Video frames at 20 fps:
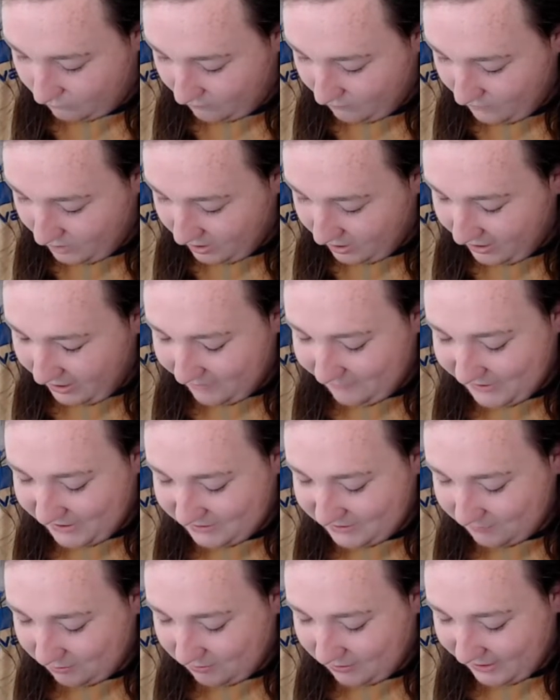I'm yet to
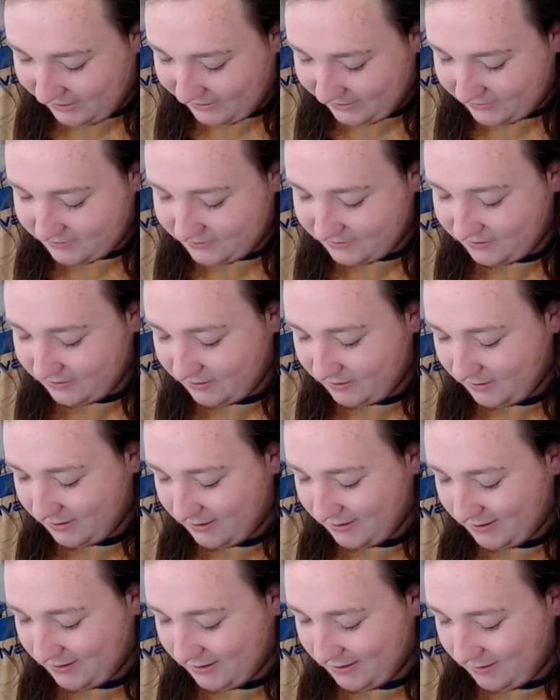play it,
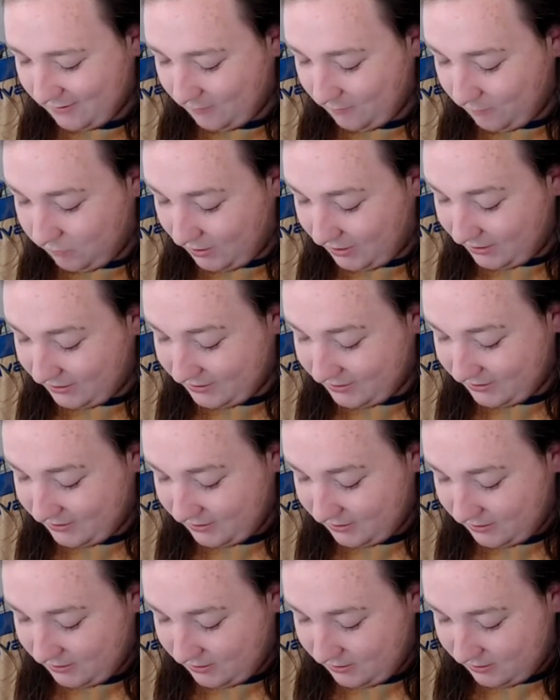but
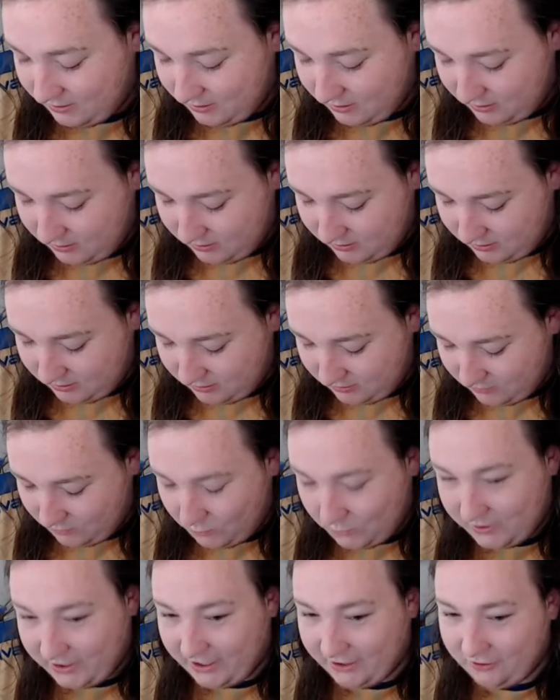
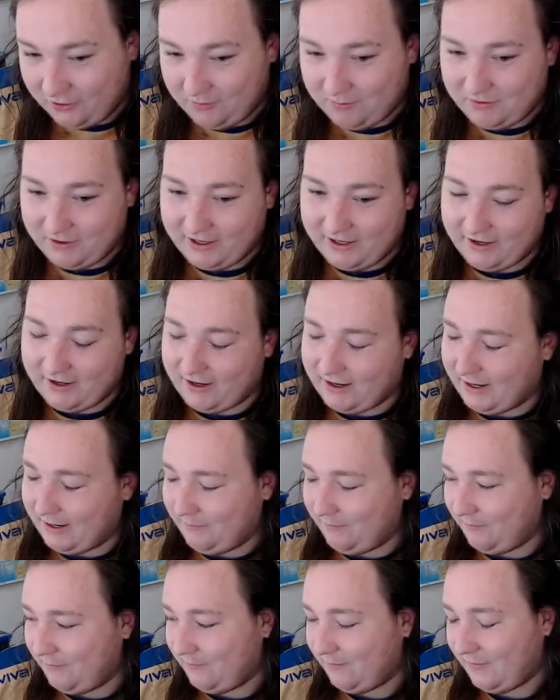when I do play it,
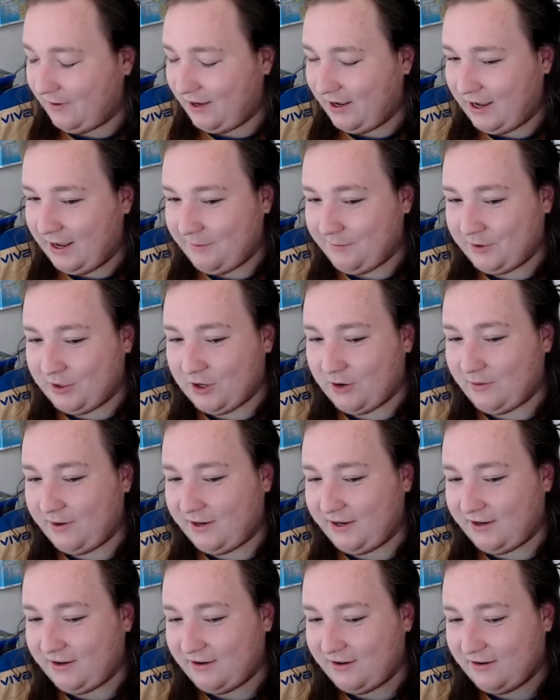I'm
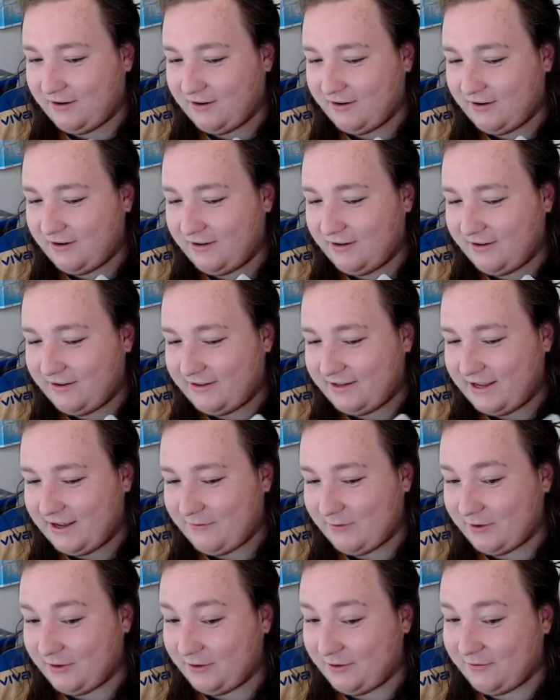going to have
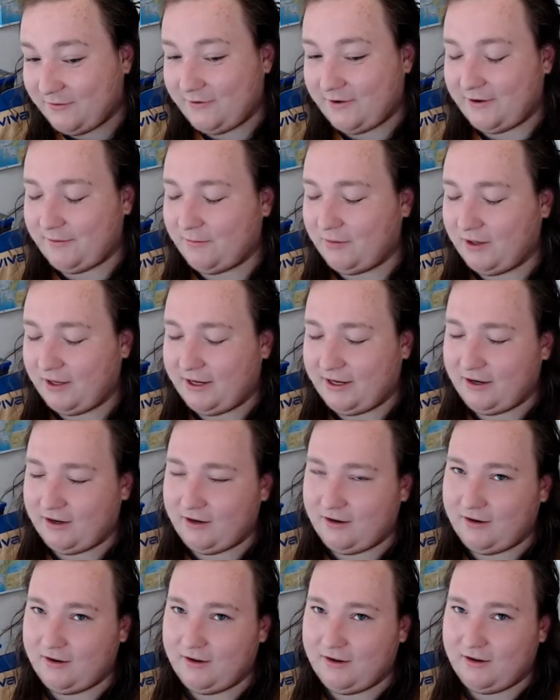a lot of fun playing it.
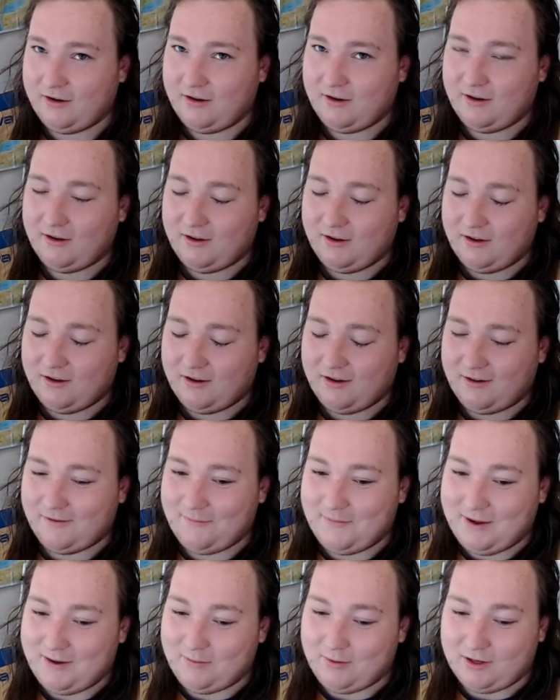
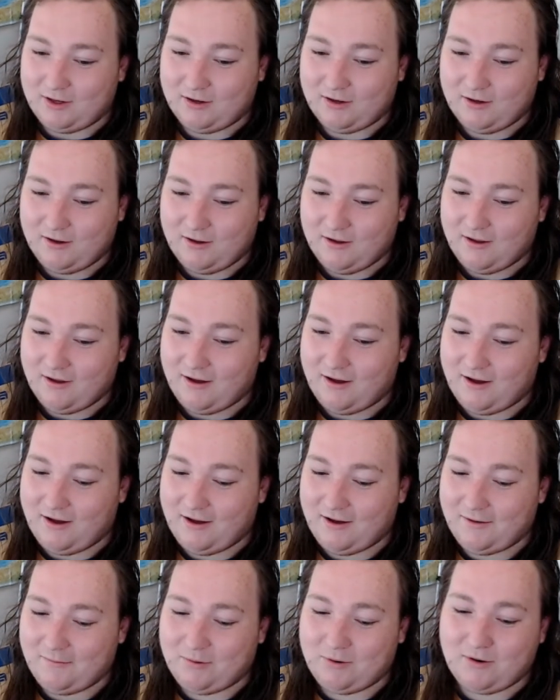Maybe.
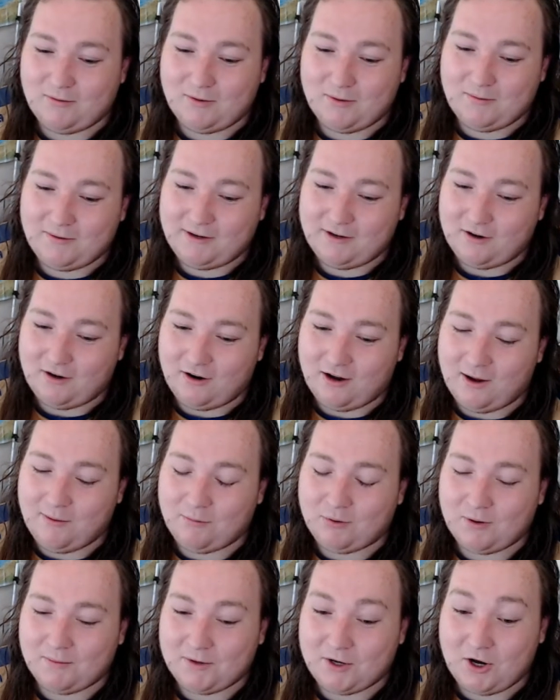Probably not. I'm
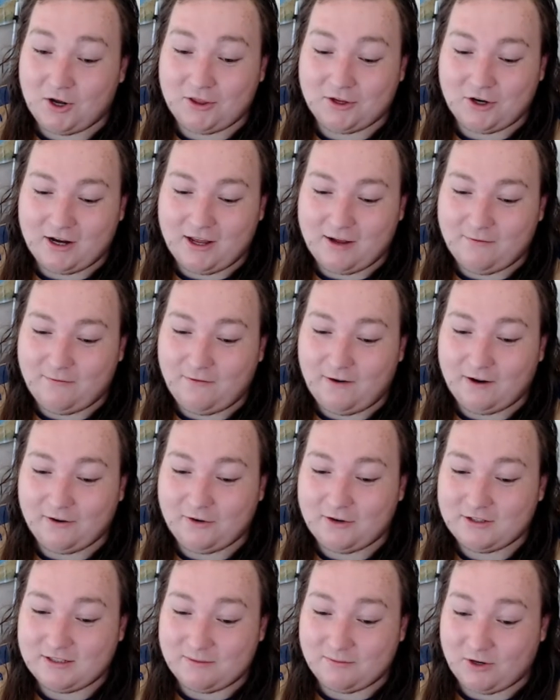probably only going to have fun
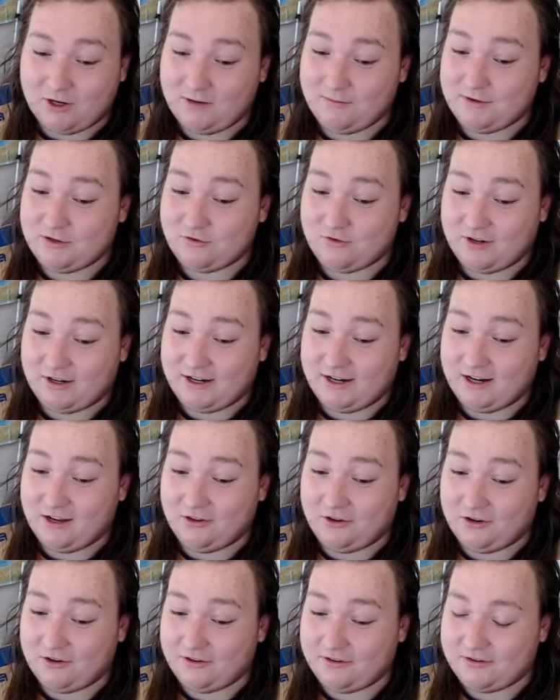because I'm going to be drinking a lot
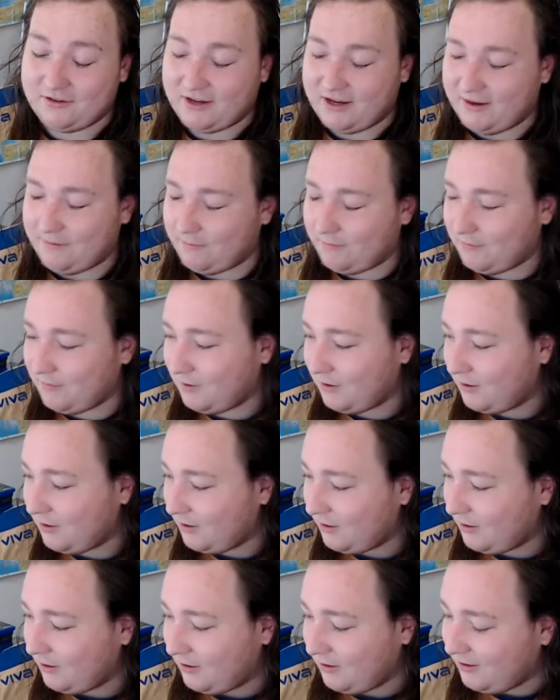of the time.
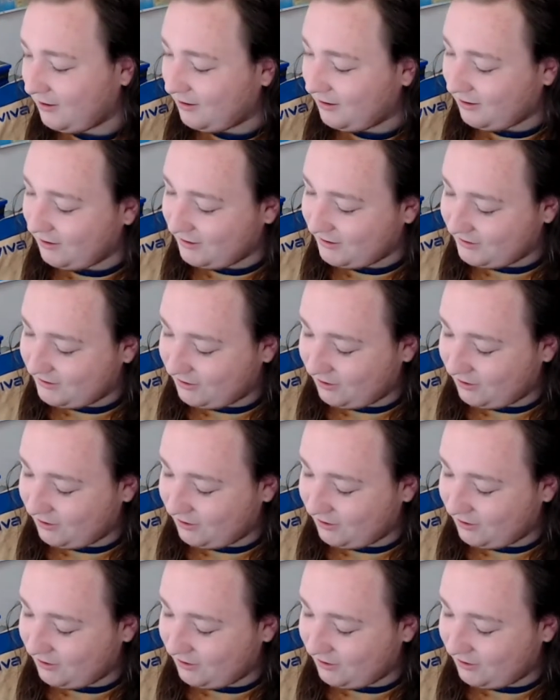So,